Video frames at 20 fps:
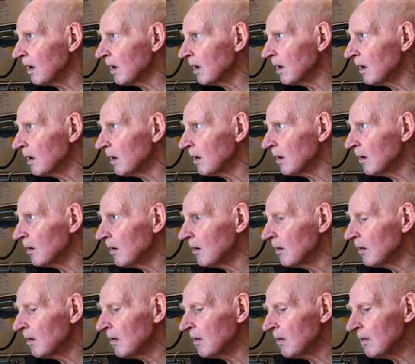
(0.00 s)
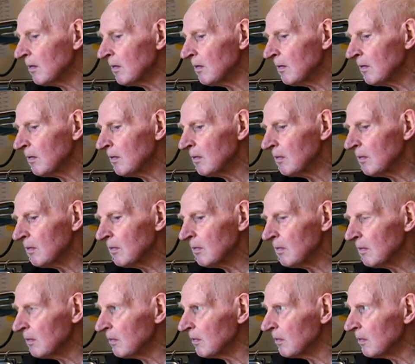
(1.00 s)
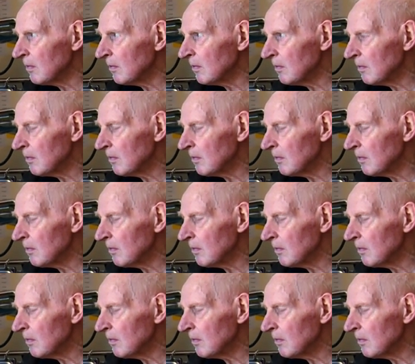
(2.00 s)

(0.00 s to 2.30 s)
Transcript: (silent)